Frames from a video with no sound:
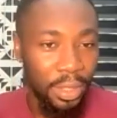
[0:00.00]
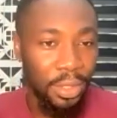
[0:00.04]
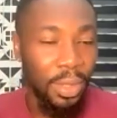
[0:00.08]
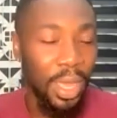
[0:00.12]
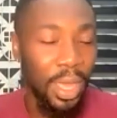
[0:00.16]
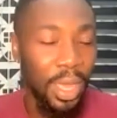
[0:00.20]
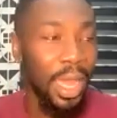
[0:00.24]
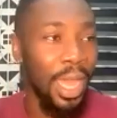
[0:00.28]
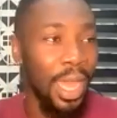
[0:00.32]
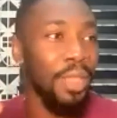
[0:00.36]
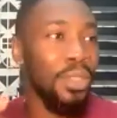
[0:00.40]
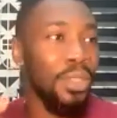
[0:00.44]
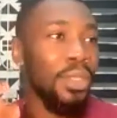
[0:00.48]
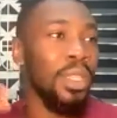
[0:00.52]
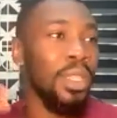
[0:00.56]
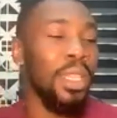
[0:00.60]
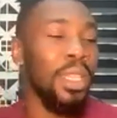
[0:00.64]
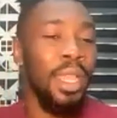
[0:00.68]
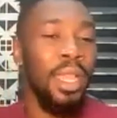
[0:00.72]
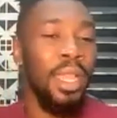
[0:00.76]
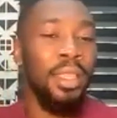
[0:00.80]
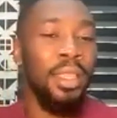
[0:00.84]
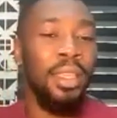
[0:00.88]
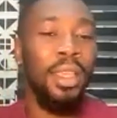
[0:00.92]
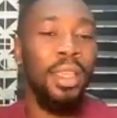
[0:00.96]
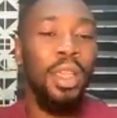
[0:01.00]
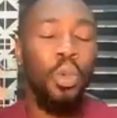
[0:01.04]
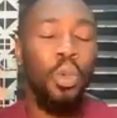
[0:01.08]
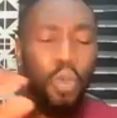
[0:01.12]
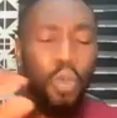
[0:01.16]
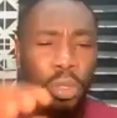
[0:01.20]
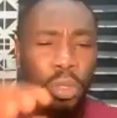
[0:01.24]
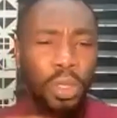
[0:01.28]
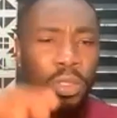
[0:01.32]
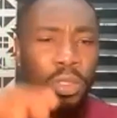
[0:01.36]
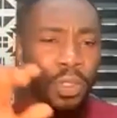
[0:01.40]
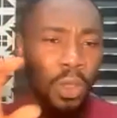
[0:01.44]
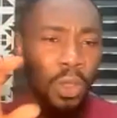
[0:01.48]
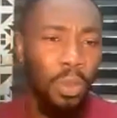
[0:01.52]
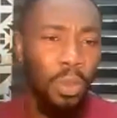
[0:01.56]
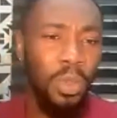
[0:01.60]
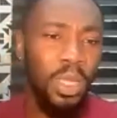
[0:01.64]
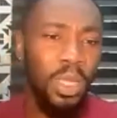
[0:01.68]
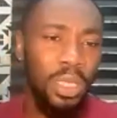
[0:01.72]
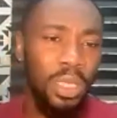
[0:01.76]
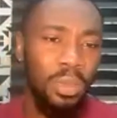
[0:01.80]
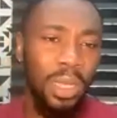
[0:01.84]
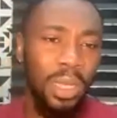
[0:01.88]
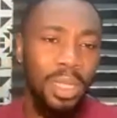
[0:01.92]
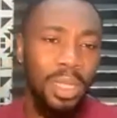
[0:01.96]
So I had to learn, what does
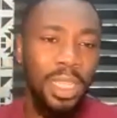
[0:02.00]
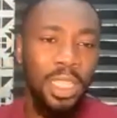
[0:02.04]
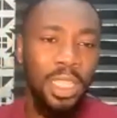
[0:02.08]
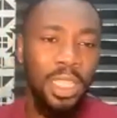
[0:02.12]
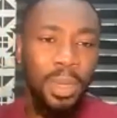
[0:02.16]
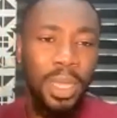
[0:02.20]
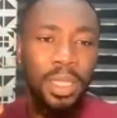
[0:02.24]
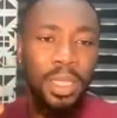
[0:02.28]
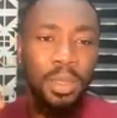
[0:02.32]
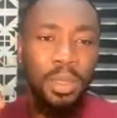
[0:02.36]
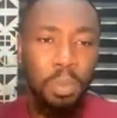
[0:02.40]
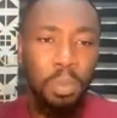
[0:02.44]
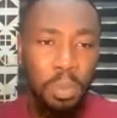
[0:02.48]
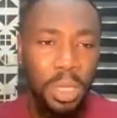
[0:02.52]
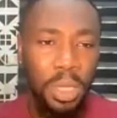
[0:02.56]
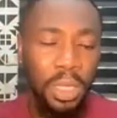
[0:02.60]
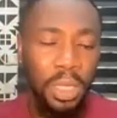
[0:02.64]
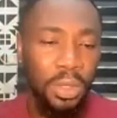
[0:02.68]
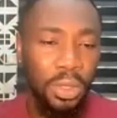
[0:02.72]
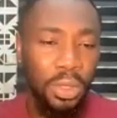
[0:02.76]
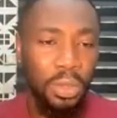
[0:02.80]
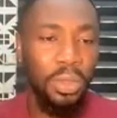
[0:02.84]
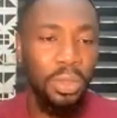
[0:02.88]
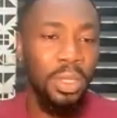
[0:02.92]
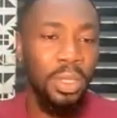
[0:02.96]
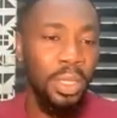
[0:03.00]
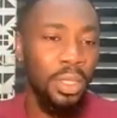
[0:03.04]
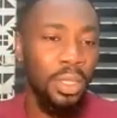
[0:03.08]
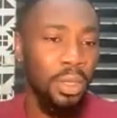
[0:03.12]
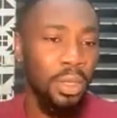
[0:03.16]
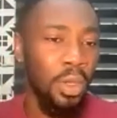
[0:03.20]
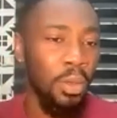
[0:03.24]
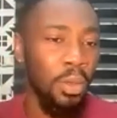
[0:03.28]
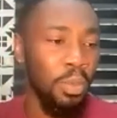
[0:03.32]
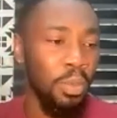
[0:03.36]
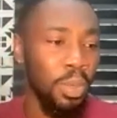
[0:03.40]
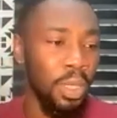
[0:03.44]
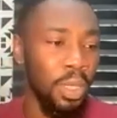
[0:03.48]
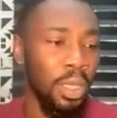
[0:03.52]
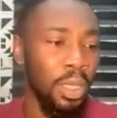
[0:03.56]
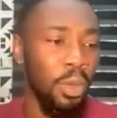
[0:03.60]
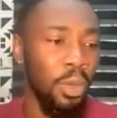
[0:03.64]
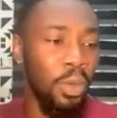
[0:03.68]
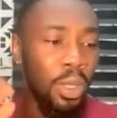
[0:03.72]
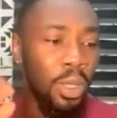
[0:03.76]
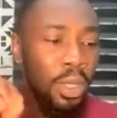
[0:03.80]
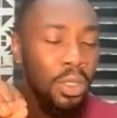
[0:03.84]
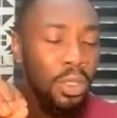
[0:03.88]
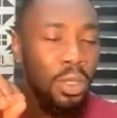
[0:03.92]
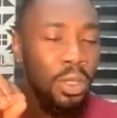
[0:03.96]
community management mean to this company?
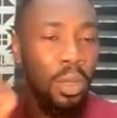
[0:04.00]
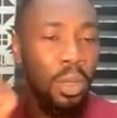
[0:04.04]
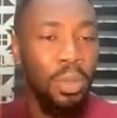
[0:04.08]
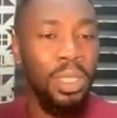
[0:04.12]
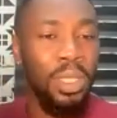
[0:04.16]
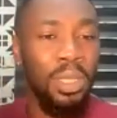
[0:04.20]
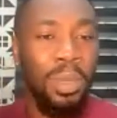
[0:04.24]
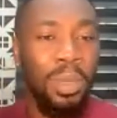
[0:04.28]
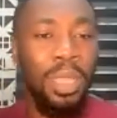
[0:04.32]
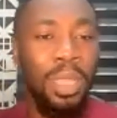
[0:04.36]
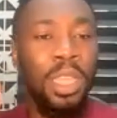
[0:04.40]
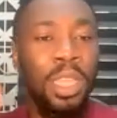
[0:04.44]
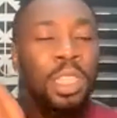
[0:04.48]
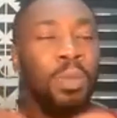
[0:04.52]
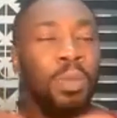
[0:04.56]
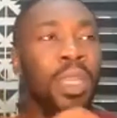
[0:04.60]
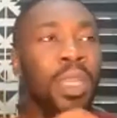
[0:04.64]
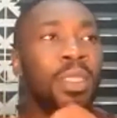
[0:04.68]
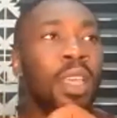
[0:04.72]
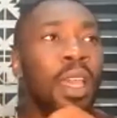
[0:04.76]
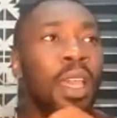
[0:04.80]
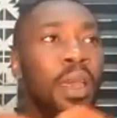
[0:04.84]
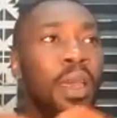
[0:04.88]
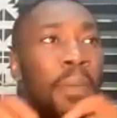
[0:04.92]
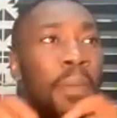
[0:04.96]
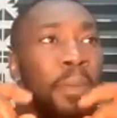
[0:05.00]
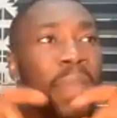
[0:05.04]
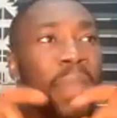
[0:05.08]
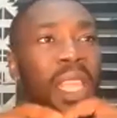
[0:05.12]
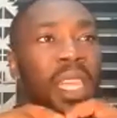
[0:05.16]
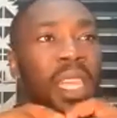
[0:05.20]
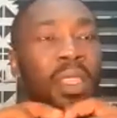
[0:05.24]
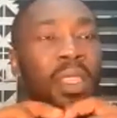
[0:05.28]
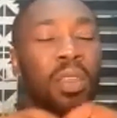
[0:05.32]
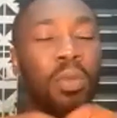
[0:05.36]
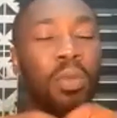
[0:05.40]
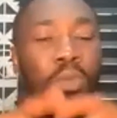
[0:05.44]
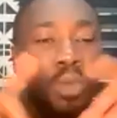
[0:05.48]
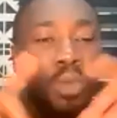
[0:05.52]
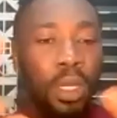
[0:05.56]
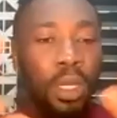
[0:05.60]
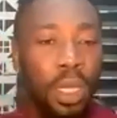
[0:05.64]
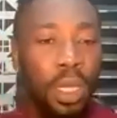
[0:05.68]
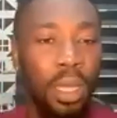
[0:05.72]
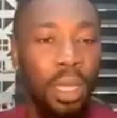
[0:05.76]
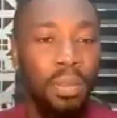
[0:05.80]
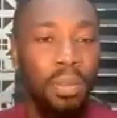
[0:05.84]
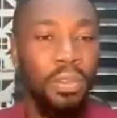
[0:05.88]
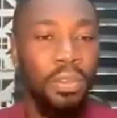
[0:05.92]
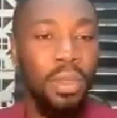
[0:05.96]
What does community management mean in a
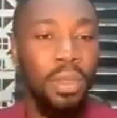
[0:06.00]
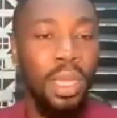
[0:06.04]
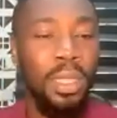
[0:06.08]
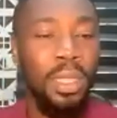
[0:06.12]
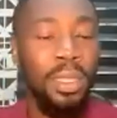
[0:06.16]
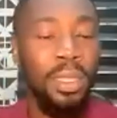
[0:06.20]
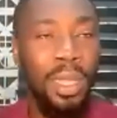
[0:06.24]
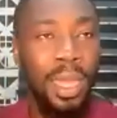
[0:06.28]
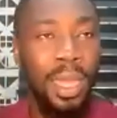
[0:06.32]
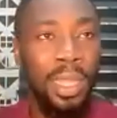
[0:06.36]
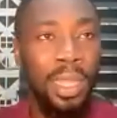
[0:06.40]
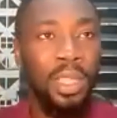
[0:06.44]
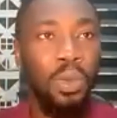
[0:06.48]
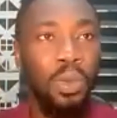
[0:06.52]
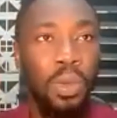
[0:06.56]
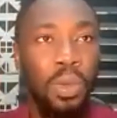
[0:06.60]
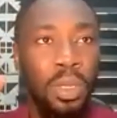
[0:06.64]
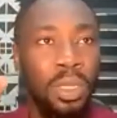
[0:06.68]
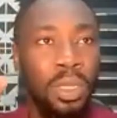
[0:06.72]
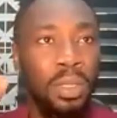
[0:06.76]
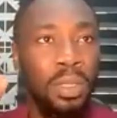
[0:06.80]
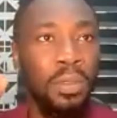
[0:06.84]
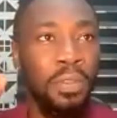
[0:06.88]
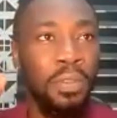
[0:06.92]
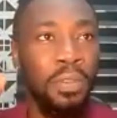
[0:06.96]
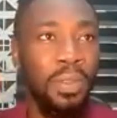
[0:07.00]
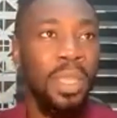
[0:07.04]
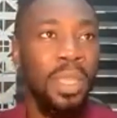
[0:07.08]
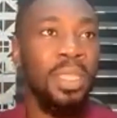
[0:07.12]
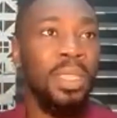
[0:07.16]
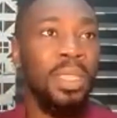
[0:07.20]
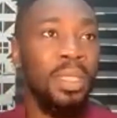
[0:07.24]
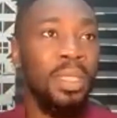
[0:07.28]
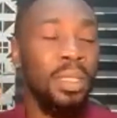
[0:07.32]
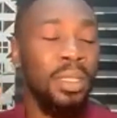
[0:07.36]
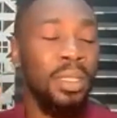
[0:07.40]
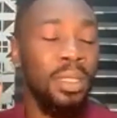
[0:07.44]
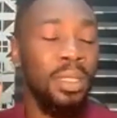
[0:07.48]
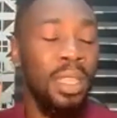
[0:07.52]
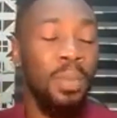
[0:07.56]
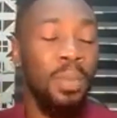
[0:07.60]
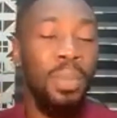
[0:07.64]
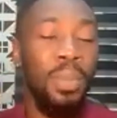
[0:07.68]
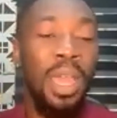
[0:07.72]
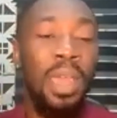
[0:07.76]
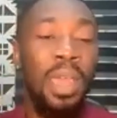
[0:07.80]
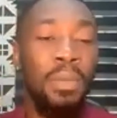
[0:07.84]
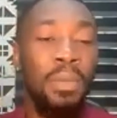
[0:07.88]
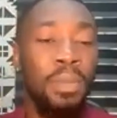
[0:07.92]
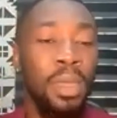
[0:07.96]
broader view? And that was the first
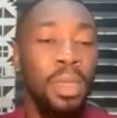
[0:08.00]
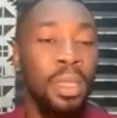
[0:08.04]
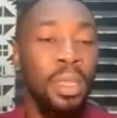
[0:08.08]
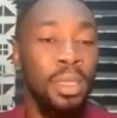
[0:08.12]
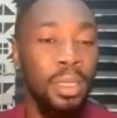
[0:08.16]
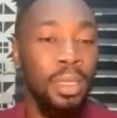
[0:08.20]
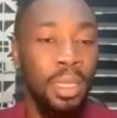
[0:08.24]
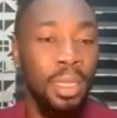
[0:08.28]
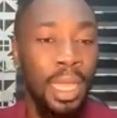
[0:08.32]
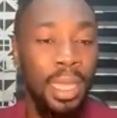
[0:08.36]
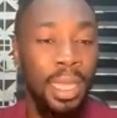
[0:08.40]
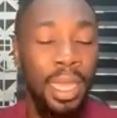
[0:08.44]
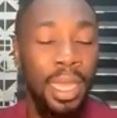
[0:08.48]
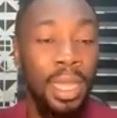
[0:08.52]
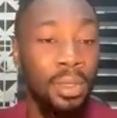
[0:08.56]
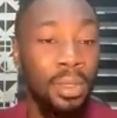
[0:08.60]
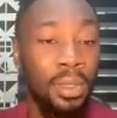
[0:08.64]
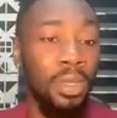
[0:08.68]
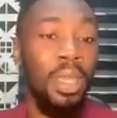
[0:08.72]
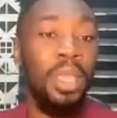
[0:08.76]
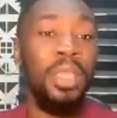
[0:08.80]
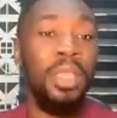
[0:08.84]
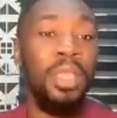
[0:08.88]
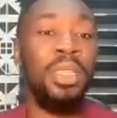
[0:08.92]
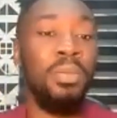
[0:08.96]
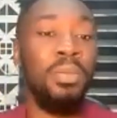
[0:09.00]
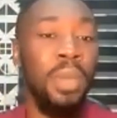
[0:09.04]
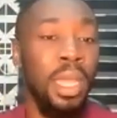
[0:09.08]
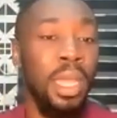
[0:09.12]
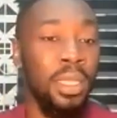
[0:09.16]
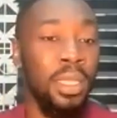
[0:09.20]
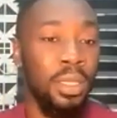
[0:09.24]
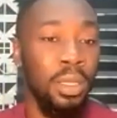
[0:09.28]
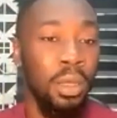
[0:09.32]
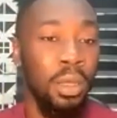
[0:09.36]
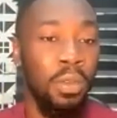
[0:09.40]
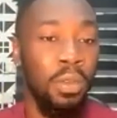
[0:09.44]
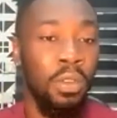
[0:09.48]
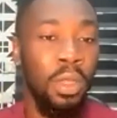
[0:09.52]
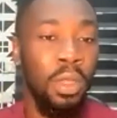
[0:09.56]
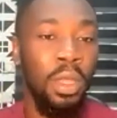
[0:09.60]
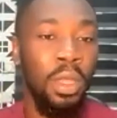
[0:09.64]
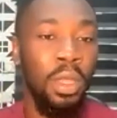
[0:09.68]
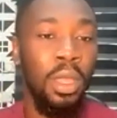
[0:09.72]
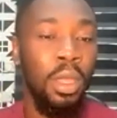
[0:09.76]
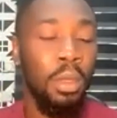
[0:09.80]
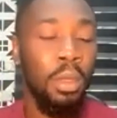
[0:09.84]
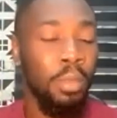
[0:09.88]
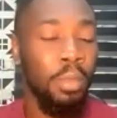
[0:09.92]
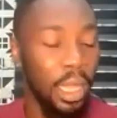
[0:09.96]
step I made, like educating myself
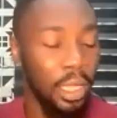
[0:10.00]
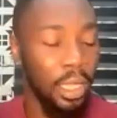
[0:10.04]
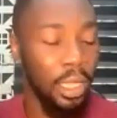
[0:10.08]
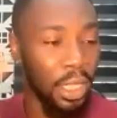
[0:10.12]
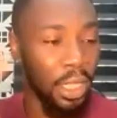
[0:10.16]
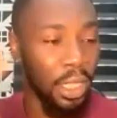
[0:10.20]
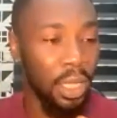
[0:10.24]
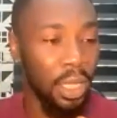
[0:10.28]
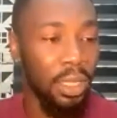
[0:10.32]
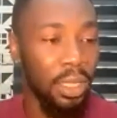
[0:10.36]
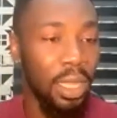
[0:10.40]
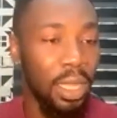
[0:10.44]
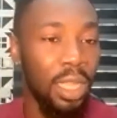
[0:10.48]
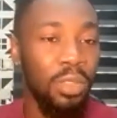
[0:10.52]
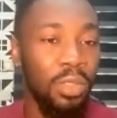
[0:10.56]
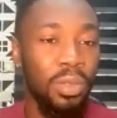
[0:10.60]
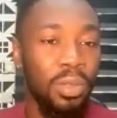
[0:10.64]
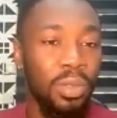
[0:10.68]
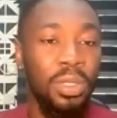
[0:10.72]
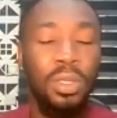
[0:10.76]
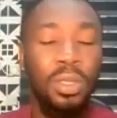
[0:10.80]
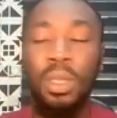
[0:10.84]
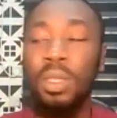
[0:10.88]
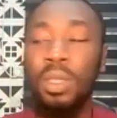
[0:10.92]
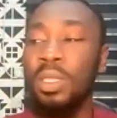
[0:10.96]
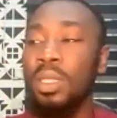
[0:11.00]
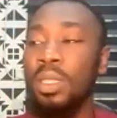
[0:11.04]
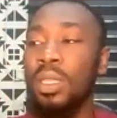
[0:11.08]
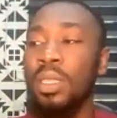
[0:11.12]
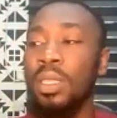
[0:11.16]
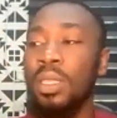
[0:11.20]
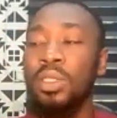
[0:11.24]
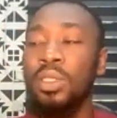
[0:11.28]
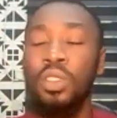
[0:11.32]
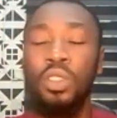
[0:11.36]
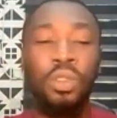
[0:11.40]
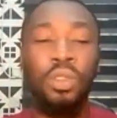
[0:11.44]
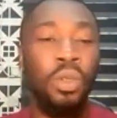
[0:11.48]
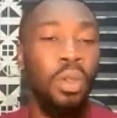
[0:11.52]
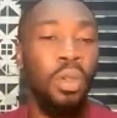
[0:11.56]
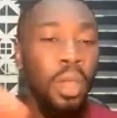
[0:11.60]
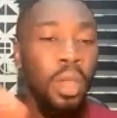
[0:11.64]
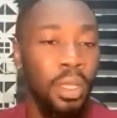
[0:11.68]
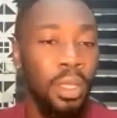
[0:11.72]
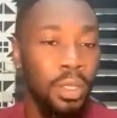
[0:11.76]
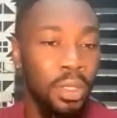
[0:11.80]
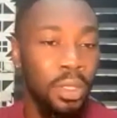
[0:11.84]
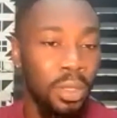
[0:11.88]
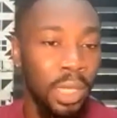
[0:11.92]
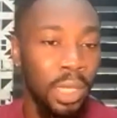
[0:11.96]
by checking out resources,
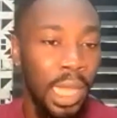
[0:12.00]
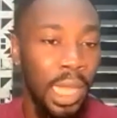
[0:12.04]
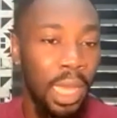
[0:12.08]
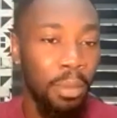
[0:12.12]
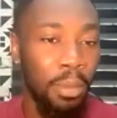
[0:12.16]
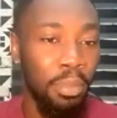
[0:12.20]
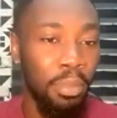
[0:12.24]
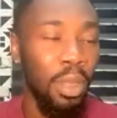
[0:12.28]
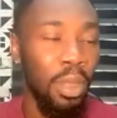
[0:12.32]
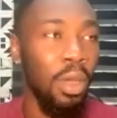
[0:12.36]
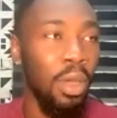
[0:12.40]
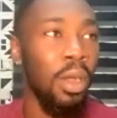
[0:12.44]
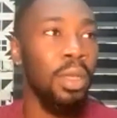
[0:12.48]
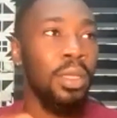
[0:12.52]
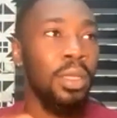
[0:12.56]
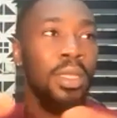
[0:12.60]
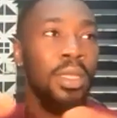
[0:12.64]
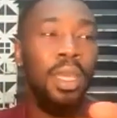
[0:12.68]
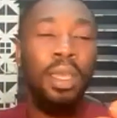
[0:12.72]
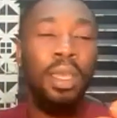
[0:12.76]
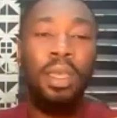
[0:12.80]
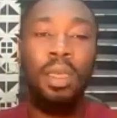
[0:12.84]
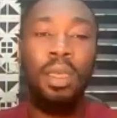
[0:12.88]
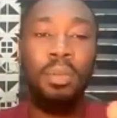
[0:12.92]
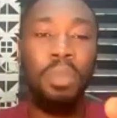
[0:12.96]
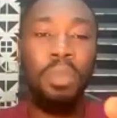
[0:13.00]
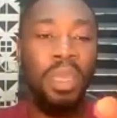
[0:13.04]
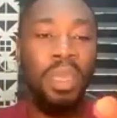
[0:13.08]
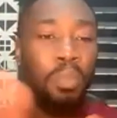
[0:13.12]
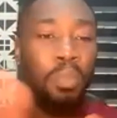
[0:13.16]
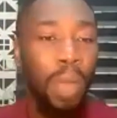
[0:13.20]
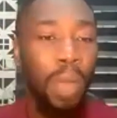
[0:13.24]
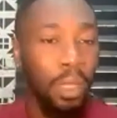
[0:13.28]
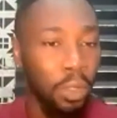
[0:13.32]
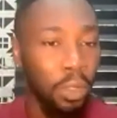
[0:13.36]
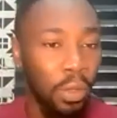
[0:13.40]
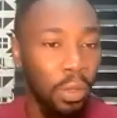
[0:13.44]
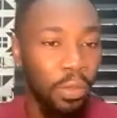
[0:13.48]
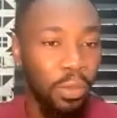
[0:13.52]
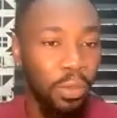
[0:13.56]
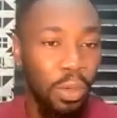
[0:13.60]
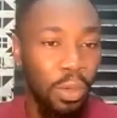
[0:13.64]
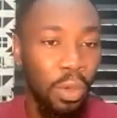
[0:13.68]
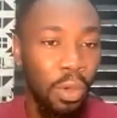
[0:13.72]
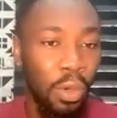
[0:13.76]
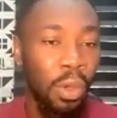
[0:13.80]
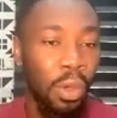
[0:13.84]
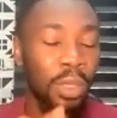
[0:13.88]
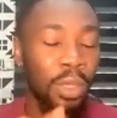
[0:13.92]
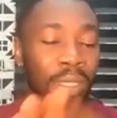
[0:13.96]
going to like blogs, being part of
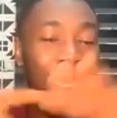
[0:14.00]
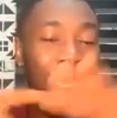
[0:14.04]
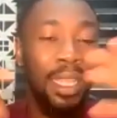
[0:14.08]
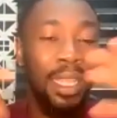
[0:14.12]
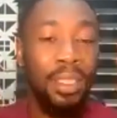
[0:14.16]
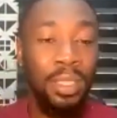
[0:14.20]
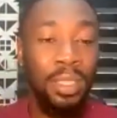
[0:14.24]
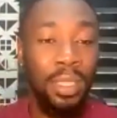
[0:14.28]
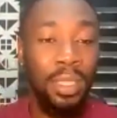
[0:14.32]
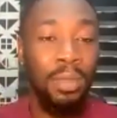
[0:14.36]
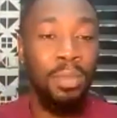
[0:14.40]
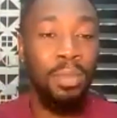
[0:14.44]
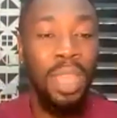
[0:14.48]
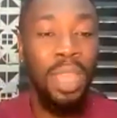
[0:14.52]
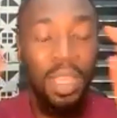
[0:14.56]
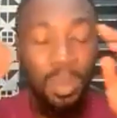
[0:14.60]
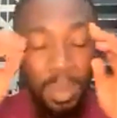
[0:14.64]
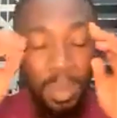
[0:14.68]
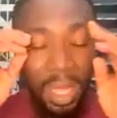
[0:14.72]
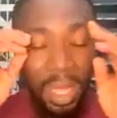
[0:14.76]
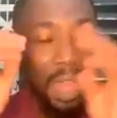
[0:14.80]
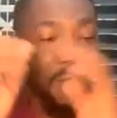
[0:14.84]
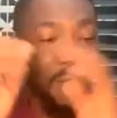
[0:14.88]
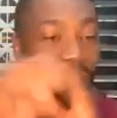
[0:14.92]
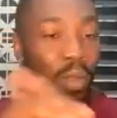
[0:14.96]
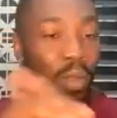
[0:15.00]
course. And it made me have a